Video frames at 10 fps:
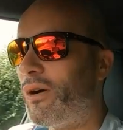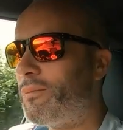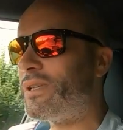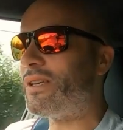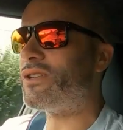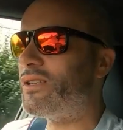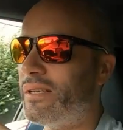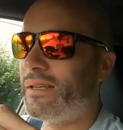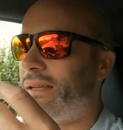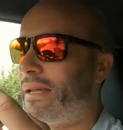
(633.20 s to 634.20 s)
Competition
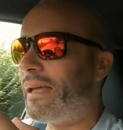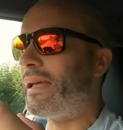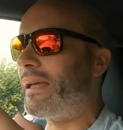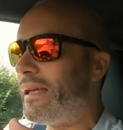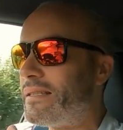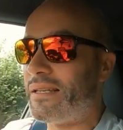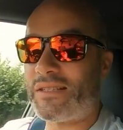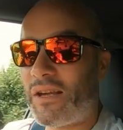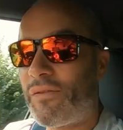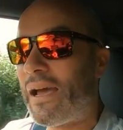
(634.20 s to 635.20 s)

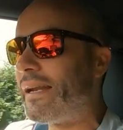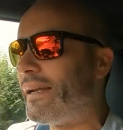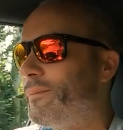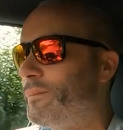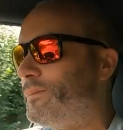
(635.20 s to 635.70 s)
since I've had it.